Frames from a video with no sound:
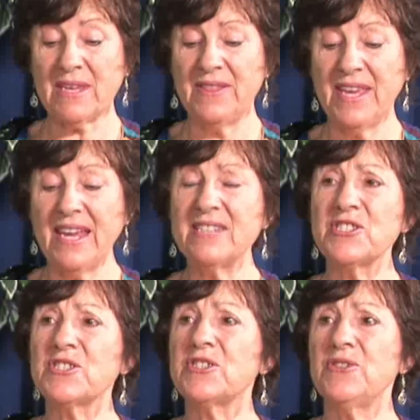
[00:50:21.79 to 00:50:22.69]
they
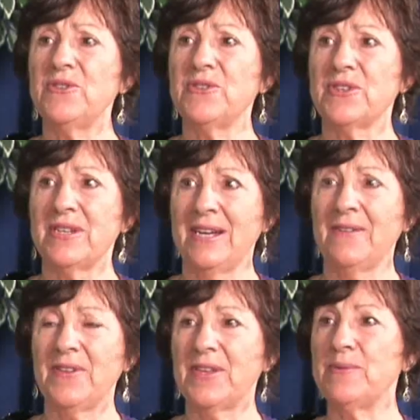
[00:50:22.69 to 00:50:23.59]
understood
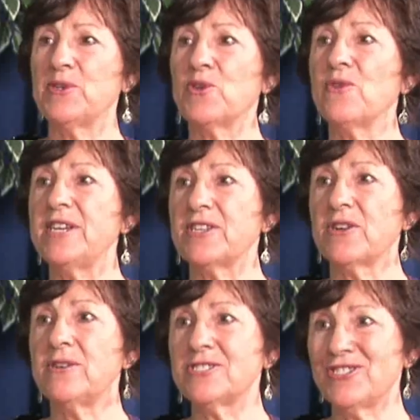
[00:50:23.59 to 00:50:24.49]
that there was a greater
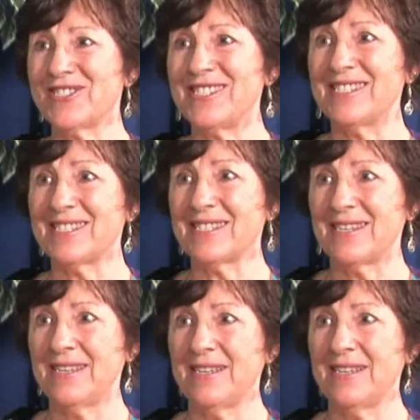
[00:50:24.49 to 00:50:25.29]
consciousness